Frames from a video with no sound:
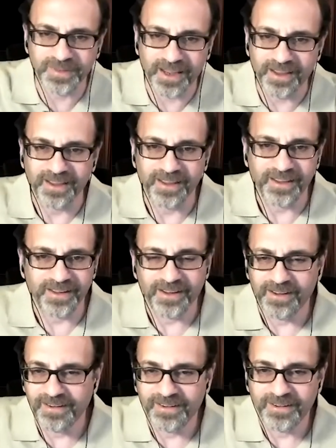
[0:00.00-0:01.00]
a blog
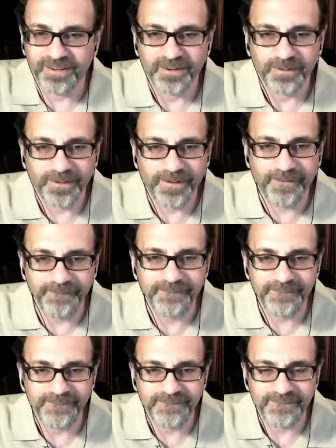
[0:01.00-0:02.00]
there. There's
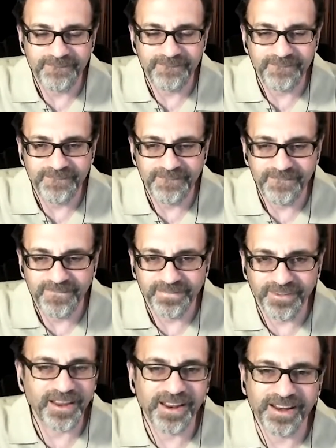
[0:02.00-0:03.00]
also uh, an
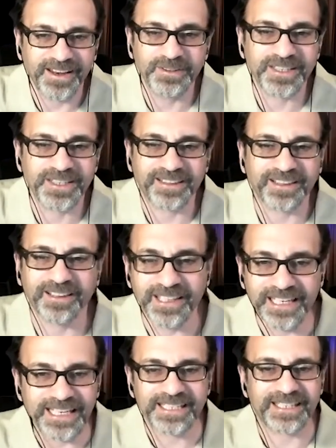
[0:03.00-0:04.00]
all and he was like old... the least